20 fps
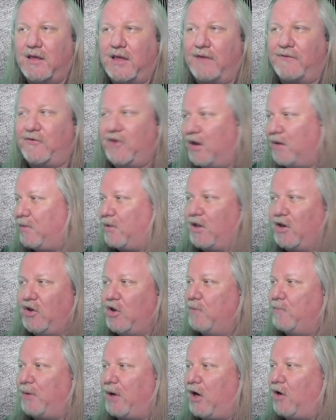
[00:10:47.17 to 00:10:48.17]
If you're able to
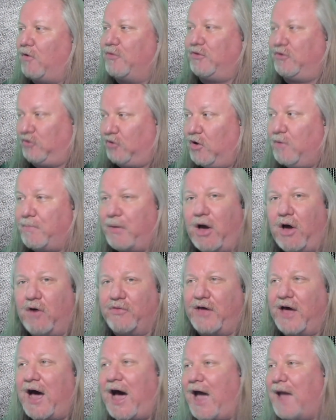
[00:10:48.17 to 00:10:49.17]
do both, do
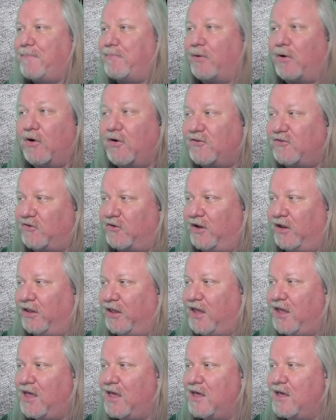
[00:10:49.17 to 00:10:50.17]
both. I
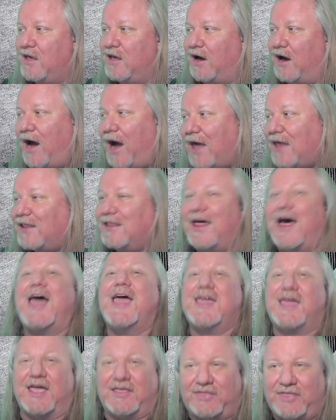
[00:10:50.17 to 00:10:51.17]
personally, I
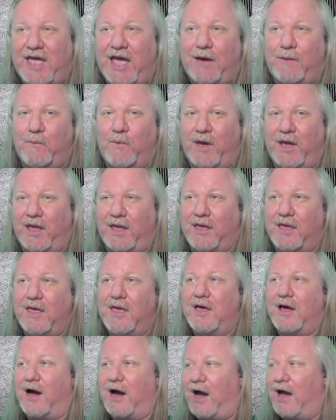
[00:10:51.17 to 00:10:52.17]
like it that way.
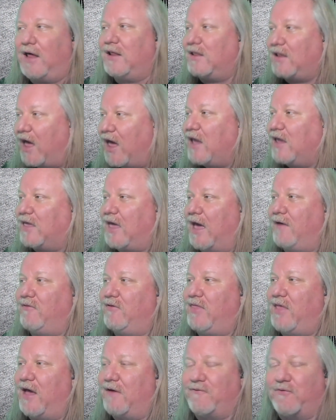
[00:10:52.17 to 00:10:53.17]
I like
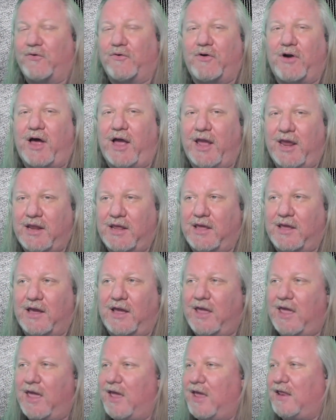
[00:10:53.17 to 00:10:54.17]
having that variety.
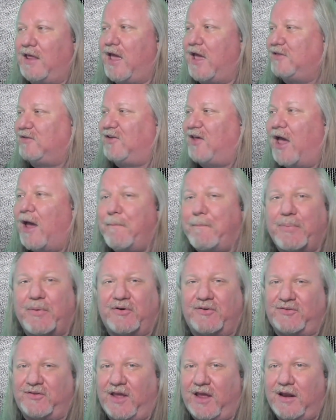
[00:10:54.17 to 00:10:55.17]
It, it
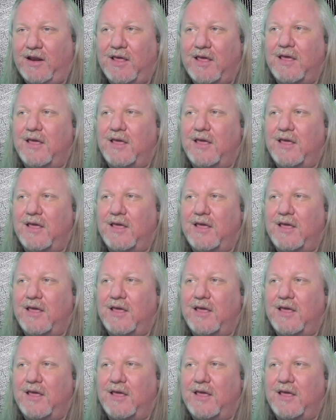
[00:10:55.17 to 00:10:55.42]
tempers it.